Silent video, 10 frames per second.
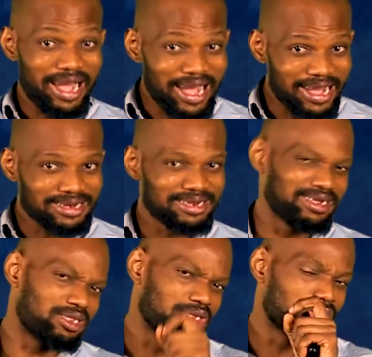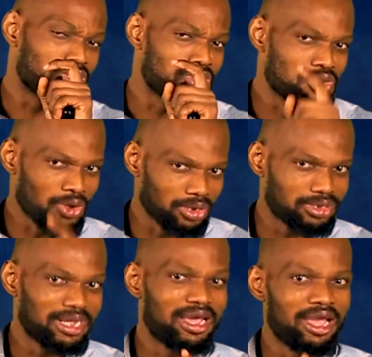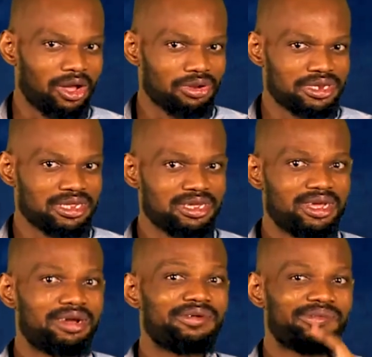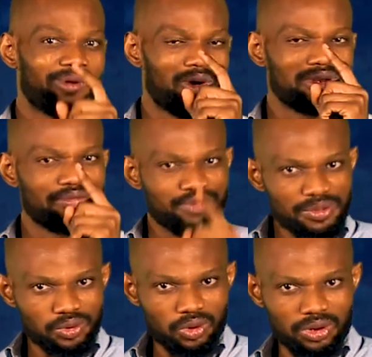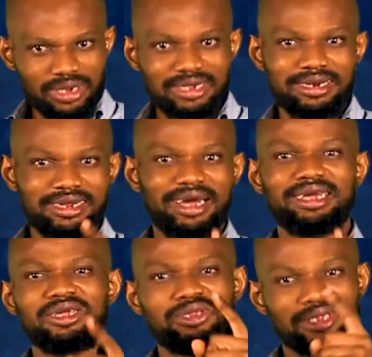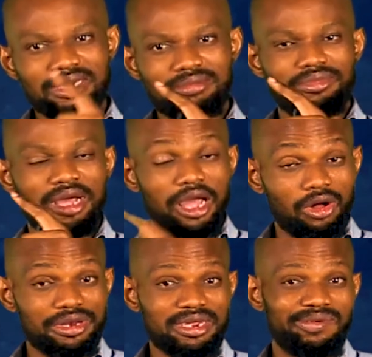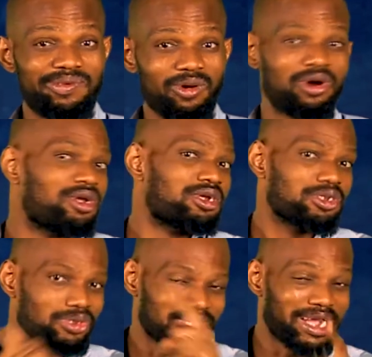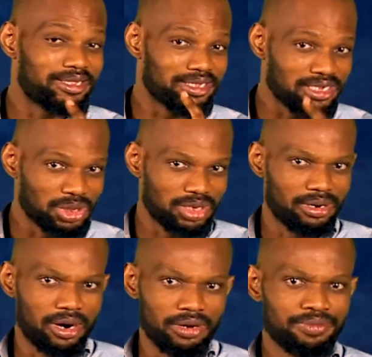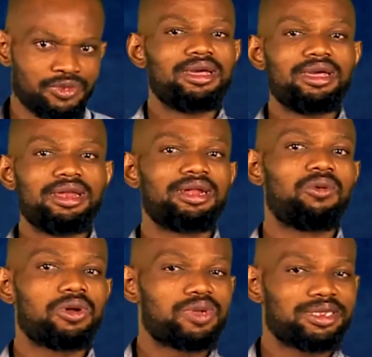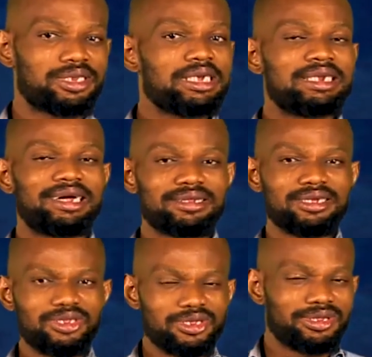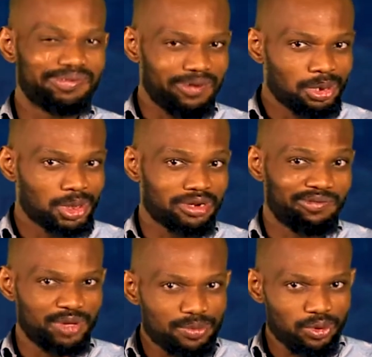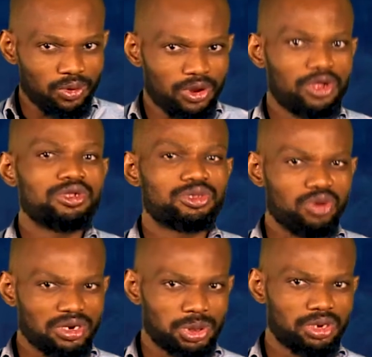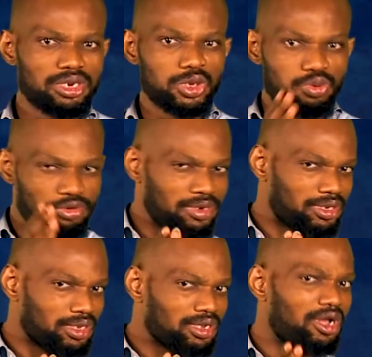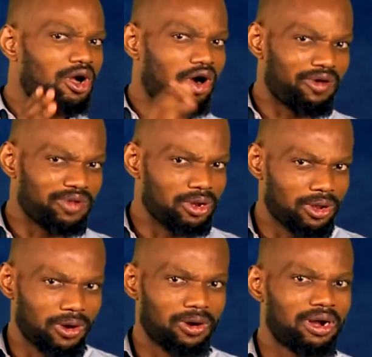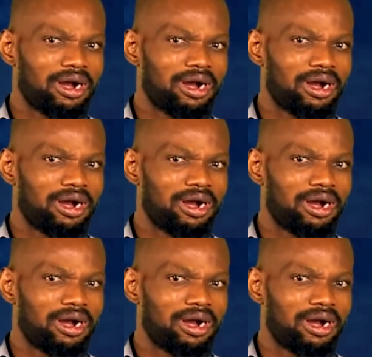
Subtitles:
and it is not healthy for the people, neither is it healthy for the society in general. In other words, we are saying that it is the function of people to ensure the supremacy of the law